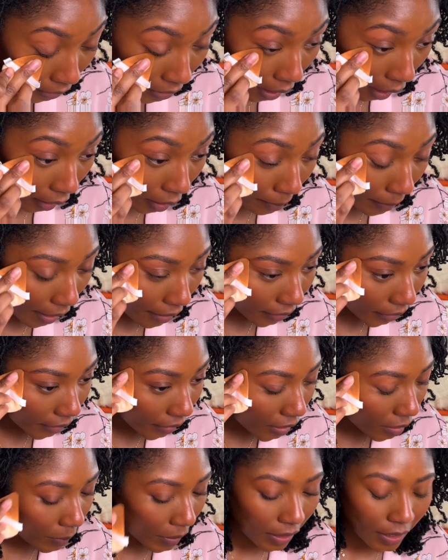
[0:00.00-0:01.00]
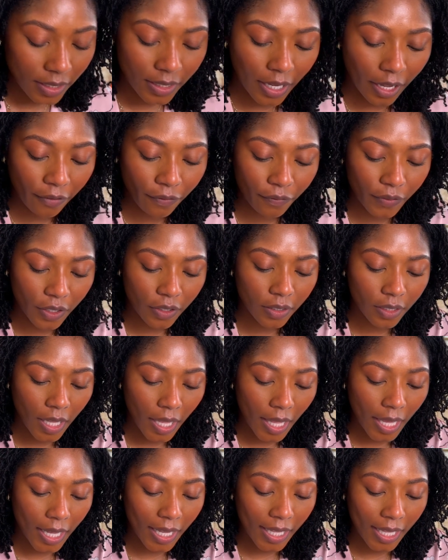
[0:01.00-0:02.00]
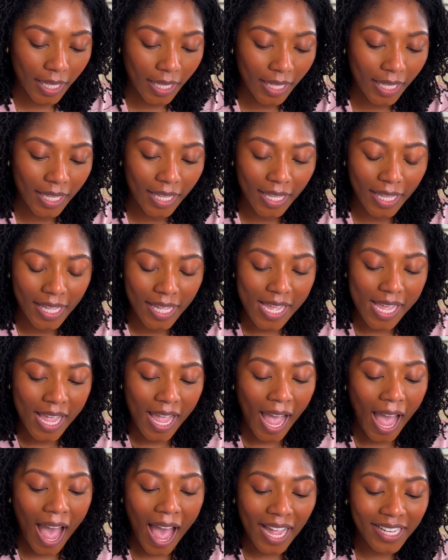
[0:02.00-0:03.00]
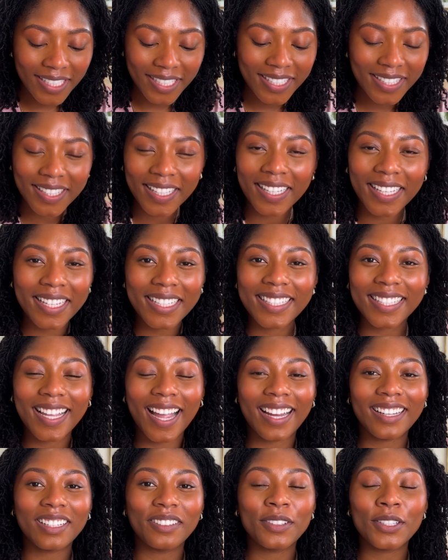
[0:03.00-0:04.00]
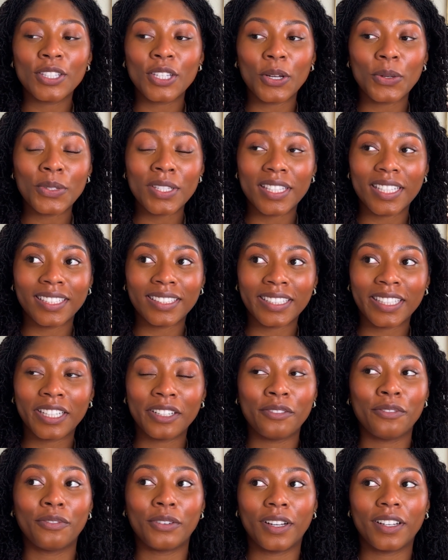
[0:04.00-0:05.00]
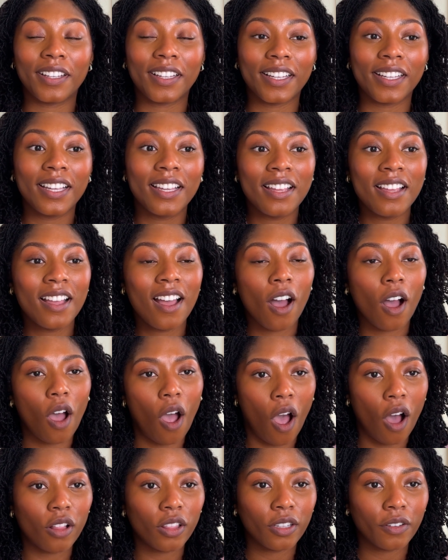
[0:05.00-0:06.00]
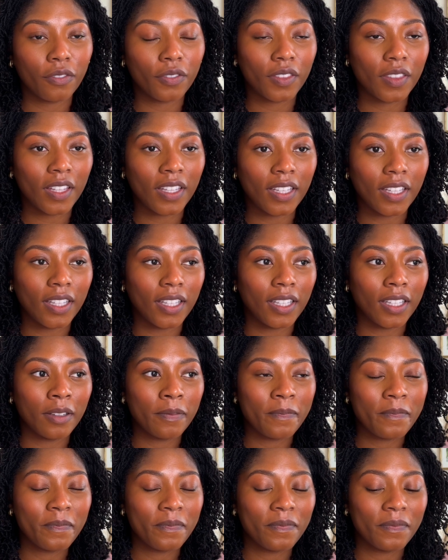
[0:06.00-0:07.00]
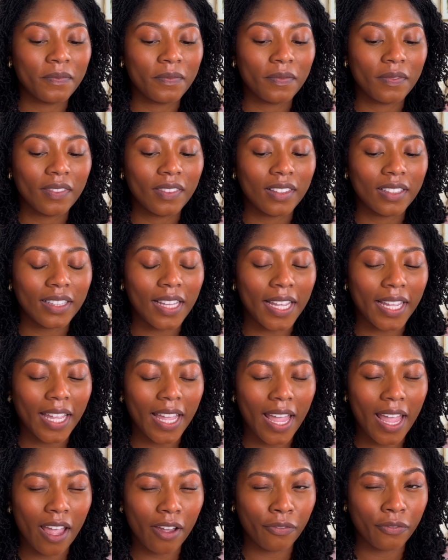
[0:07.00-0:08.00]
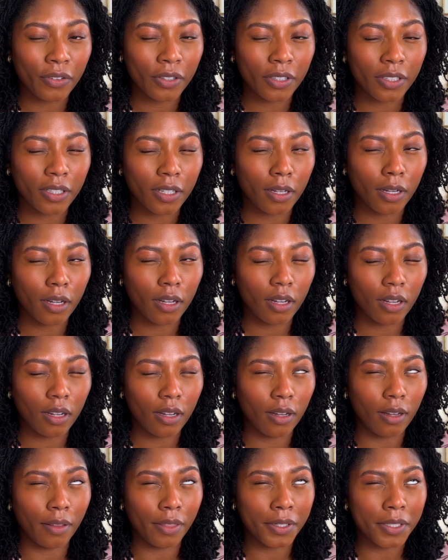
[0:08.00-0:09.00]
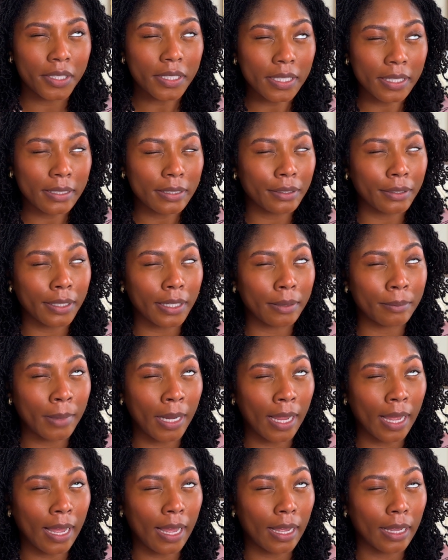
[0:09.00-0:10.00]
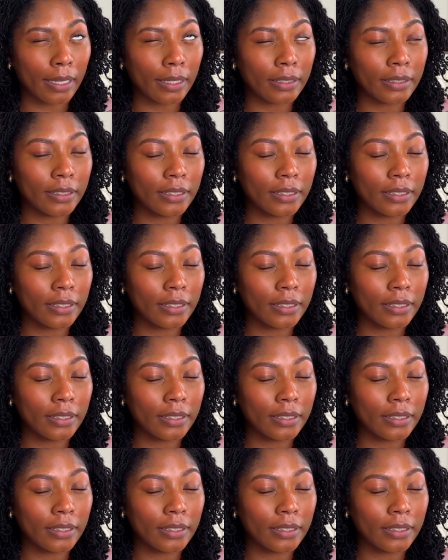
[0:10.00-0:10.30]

talk about it is because I feel like, I just think it's kind of so silly and funny, all of the like effort. Oh, there's sunscreen in my eye.